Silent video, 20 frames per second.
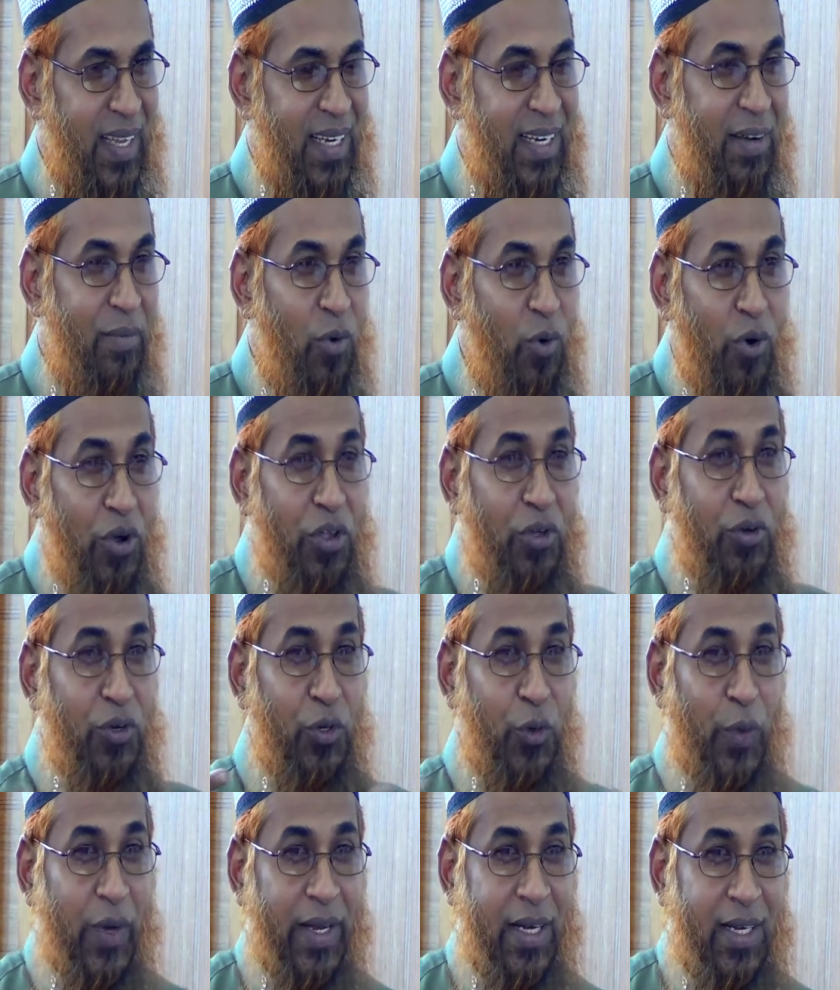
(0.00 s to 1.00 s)
The more you
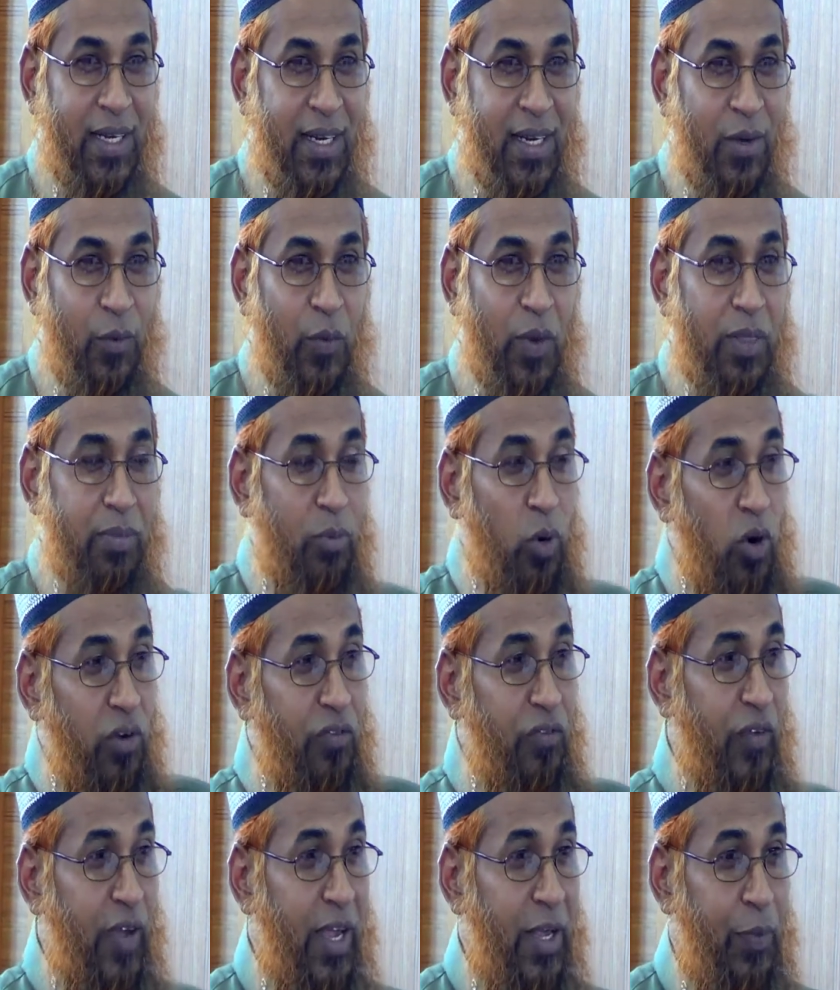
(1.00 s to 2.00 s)
do it with
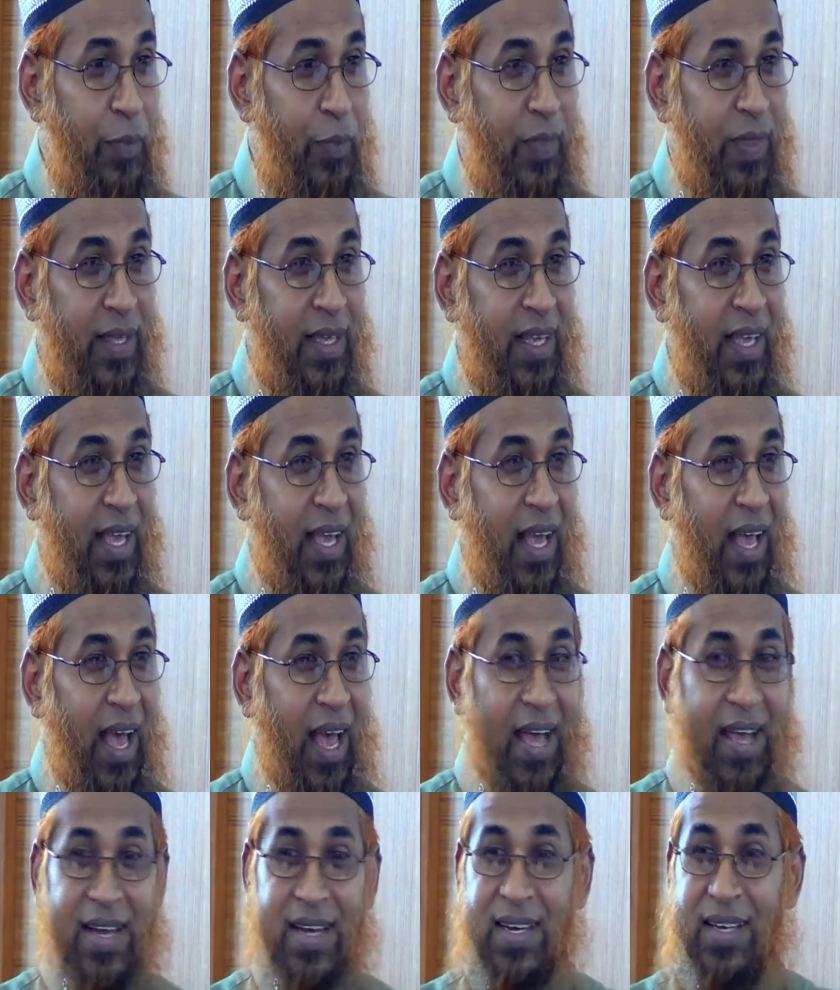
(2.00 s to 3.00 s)
more faith
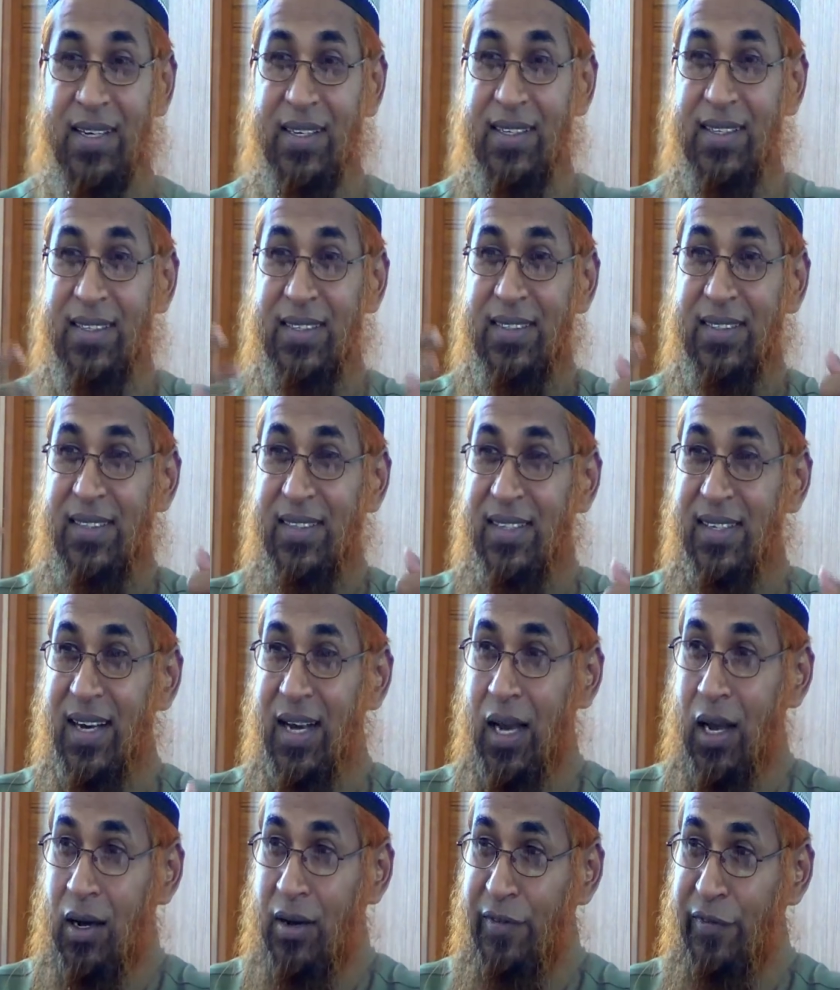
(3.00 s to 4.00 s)

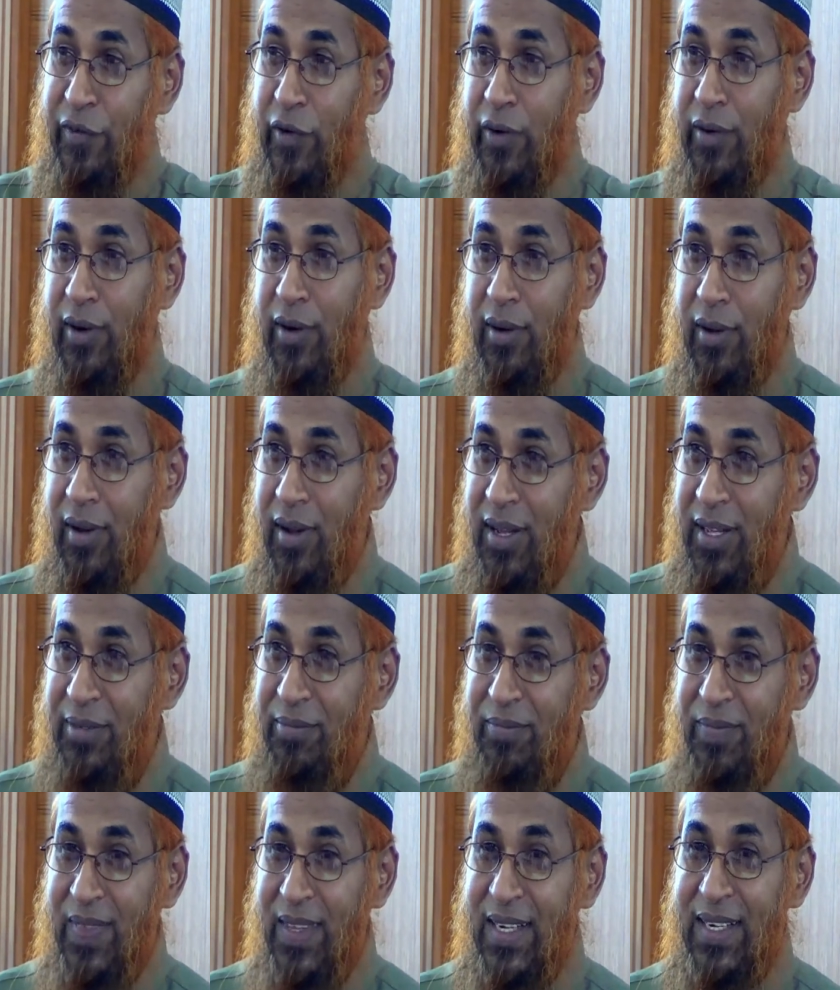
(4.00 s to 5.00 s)
and love for
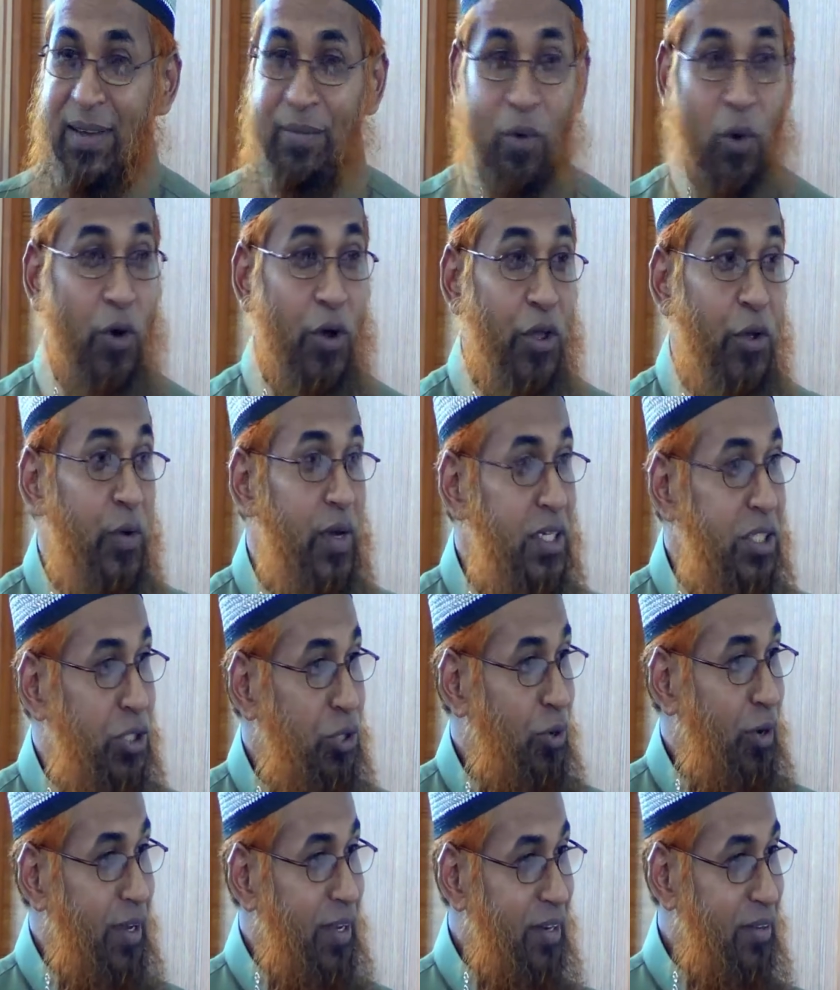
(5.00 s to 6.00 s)
Allah, the more you
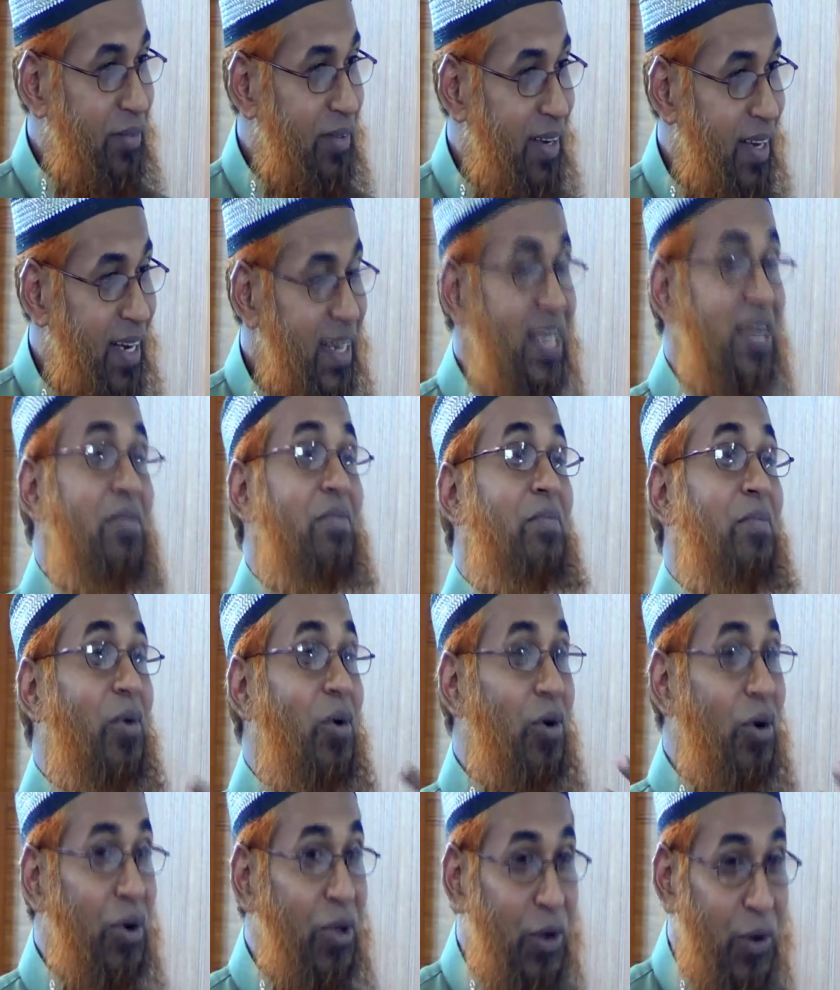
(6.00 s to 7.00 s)
enjoy it. The
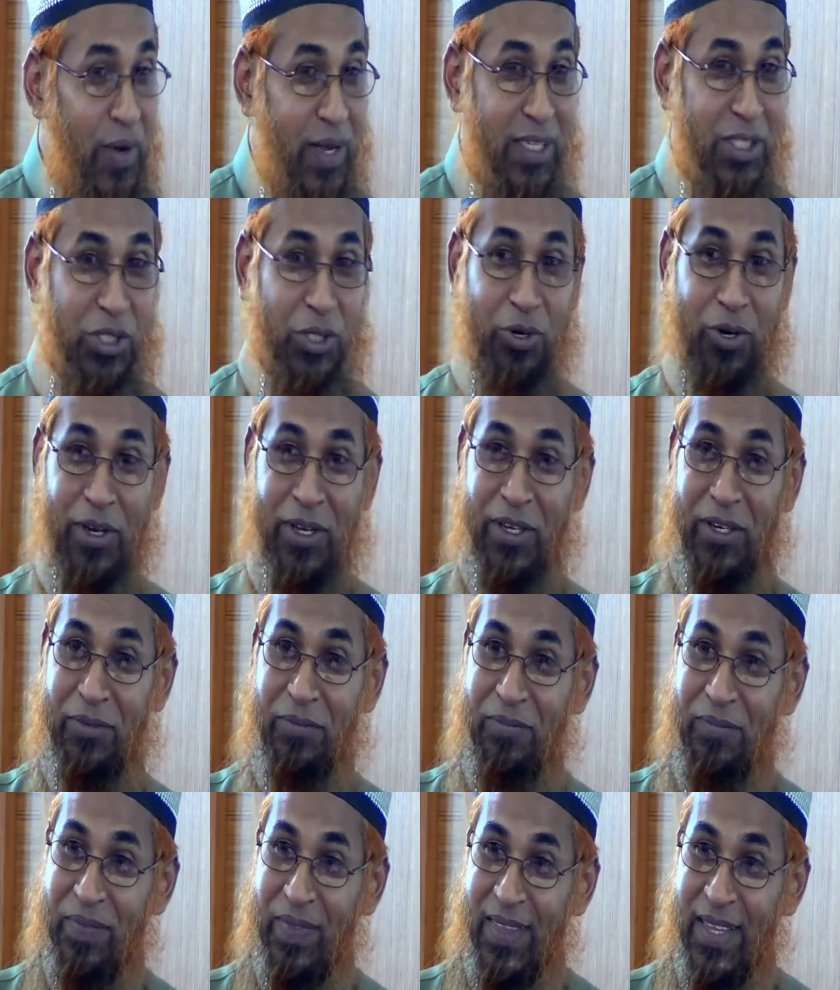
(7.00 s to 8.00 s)
more you enjoy
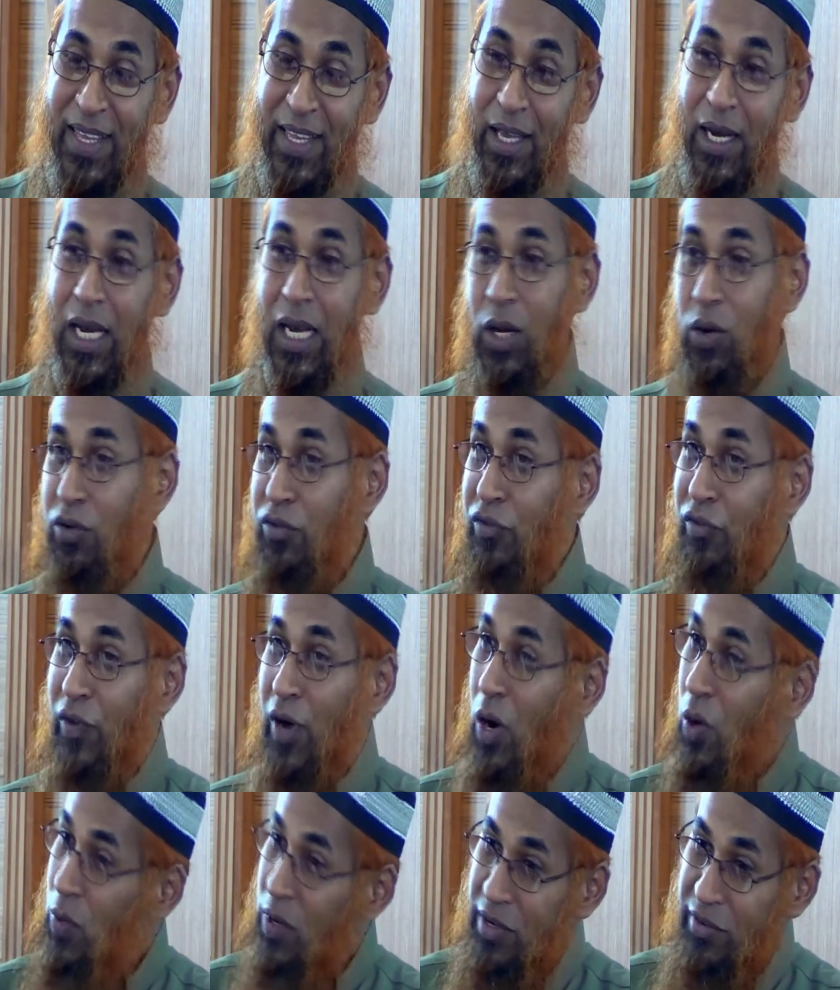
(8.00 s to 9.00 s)
it, you look
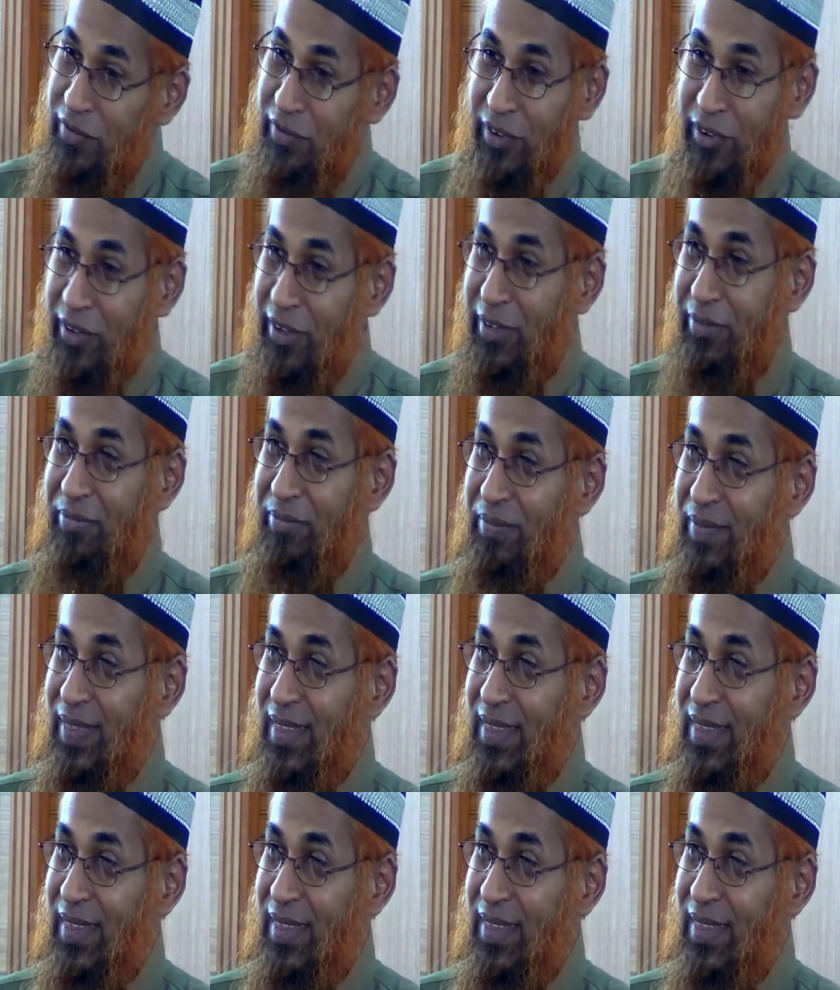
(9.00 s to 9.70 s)
forward for it.